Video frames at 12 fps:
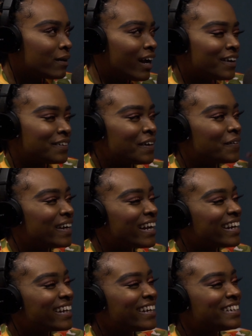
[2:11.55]
I don't know, I
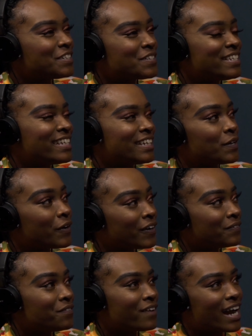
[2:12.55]
kind of got interested in
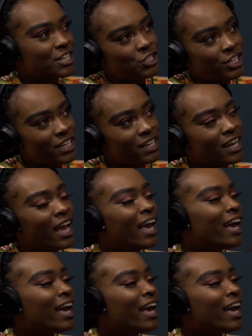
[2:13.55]
art and fashion.